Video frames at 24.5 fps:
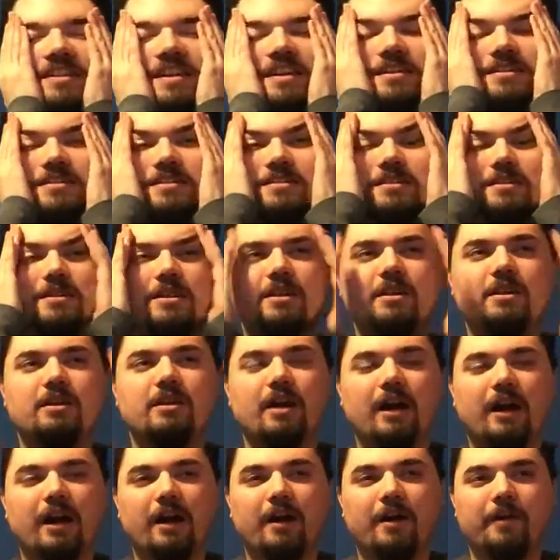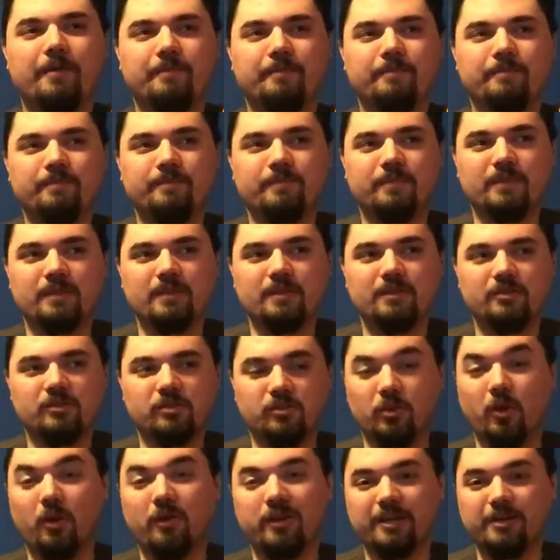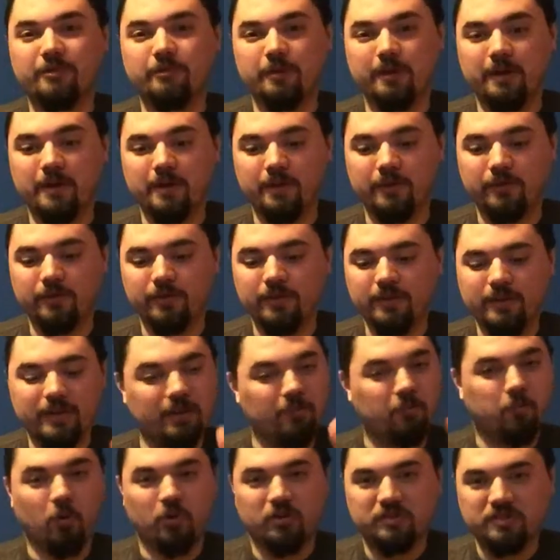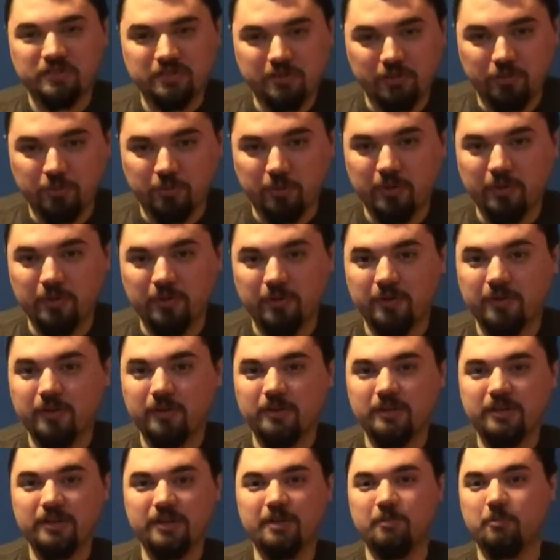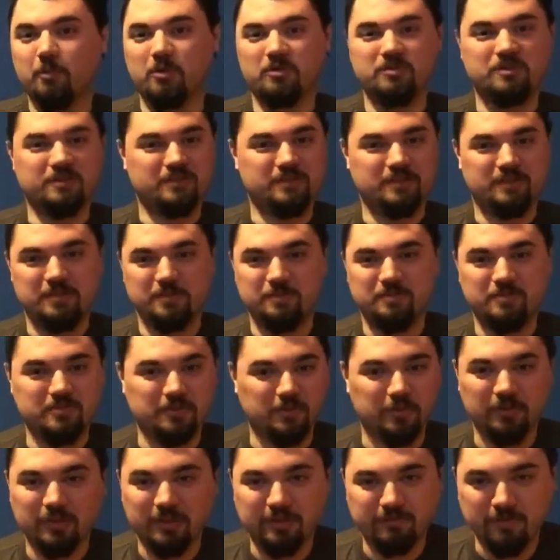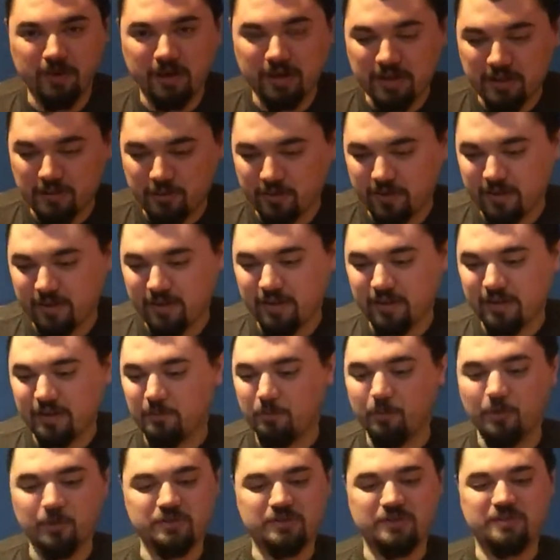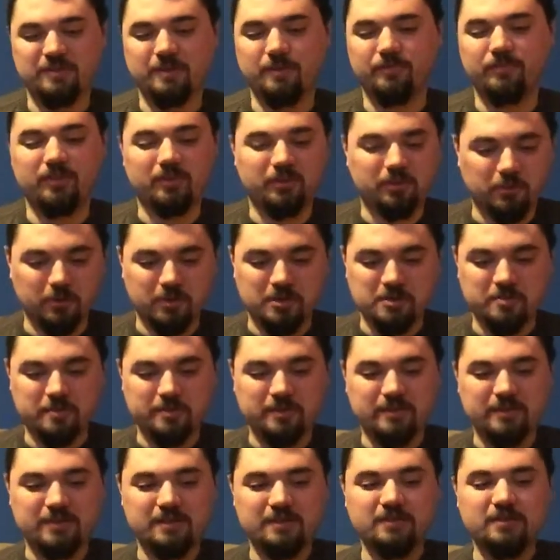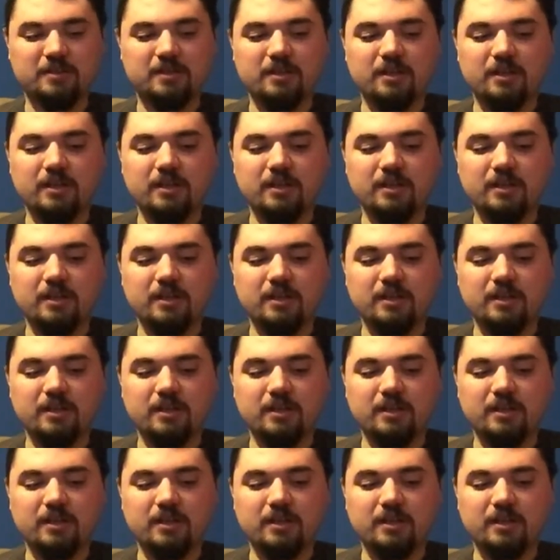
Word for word: didn't. Um, starting with it works as a thriller, it works as this absurdly funny thing, it works as something creepy.